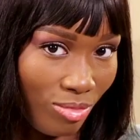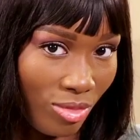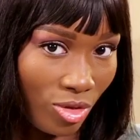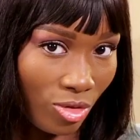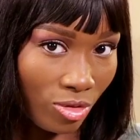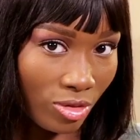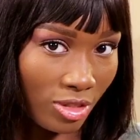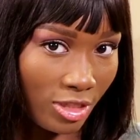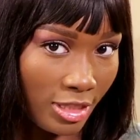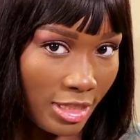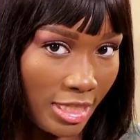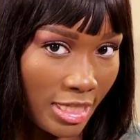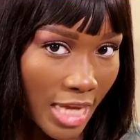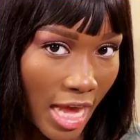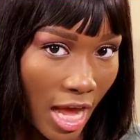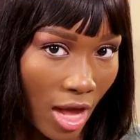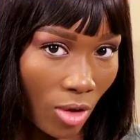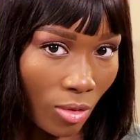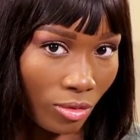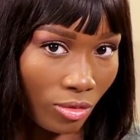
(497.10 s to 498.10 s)
milk
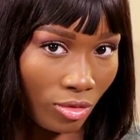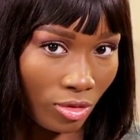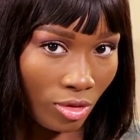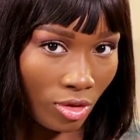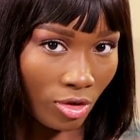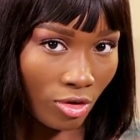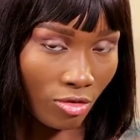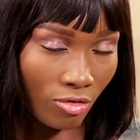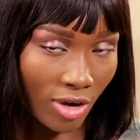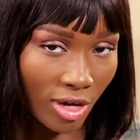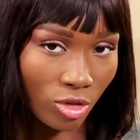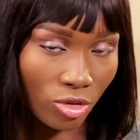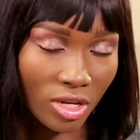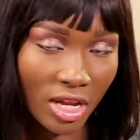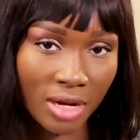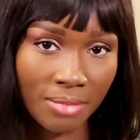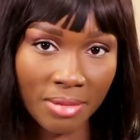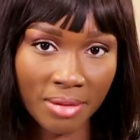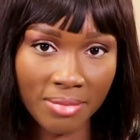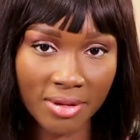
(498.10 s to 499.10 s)
down, right, so
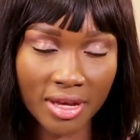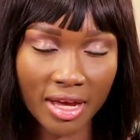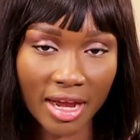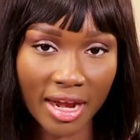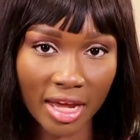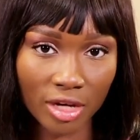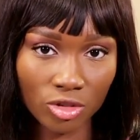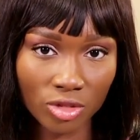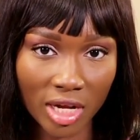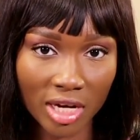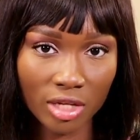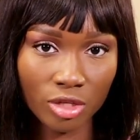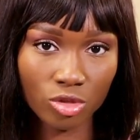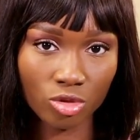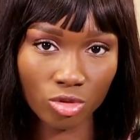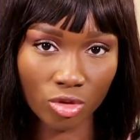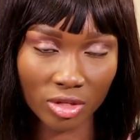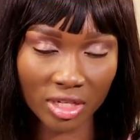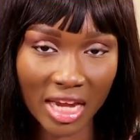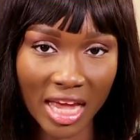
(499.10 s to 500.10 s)
that the baby can actually
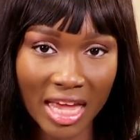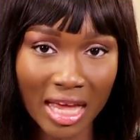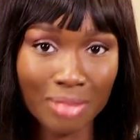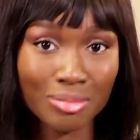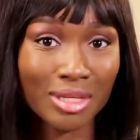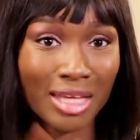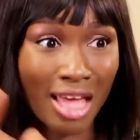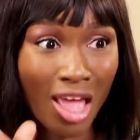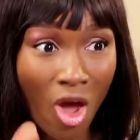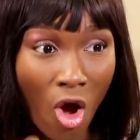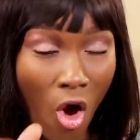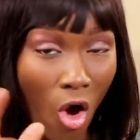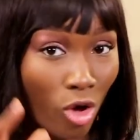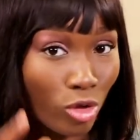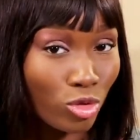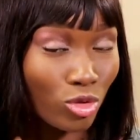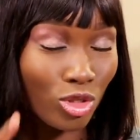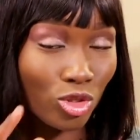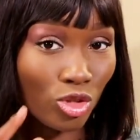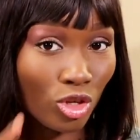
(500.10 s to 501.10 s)
suck. That helps.
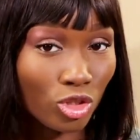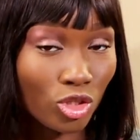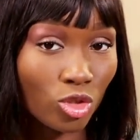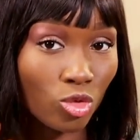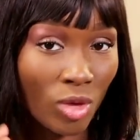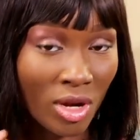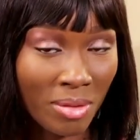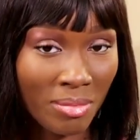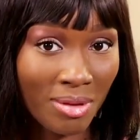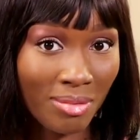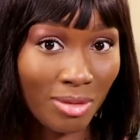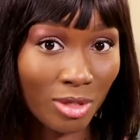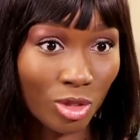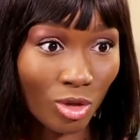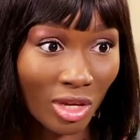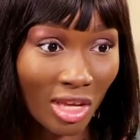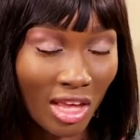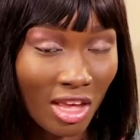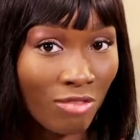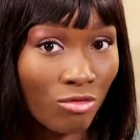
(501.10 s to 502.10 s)
Also, it's not just when the baby is
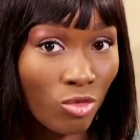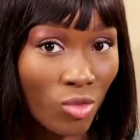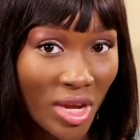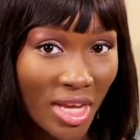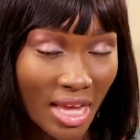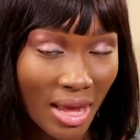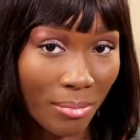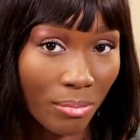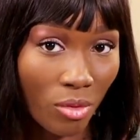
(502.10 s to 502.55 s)
sucking, even when you're